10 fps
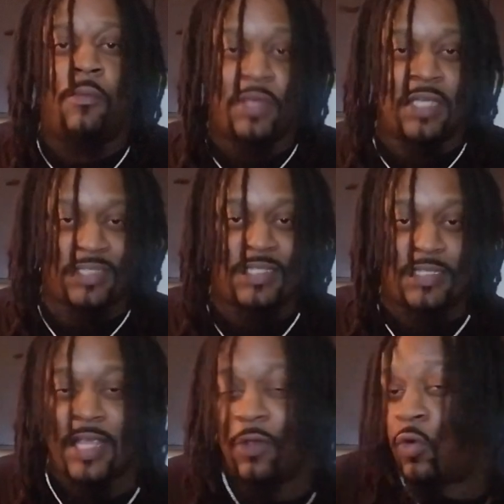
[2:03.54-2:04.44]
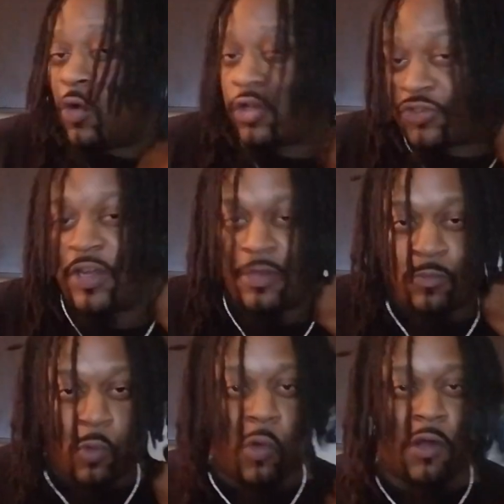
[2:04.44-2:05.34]
because this is an orchestrated
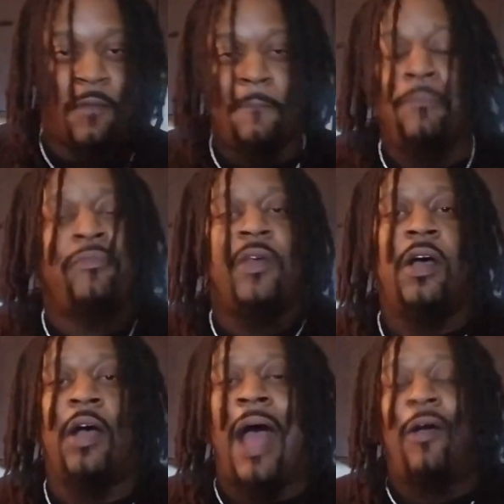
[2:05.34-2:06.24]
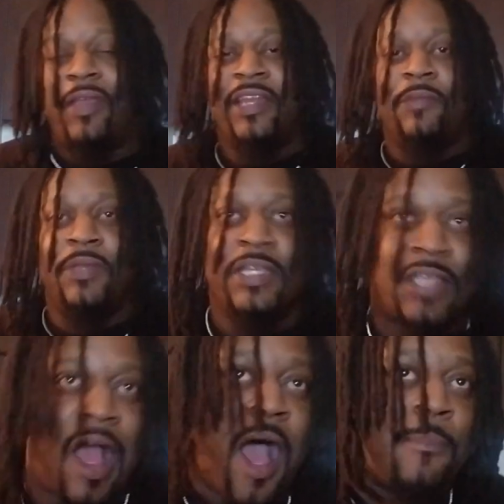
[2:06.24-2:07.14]
war. Our enemy
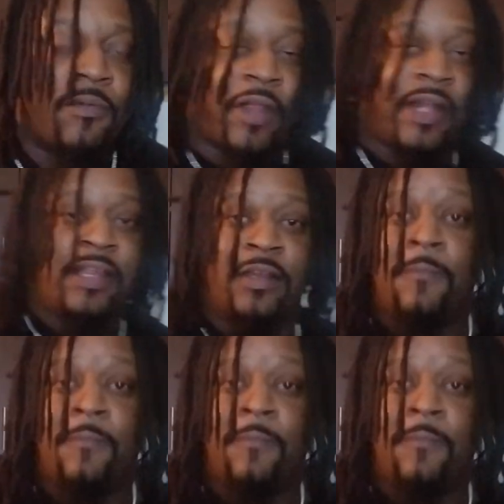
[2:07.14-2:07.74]
is operating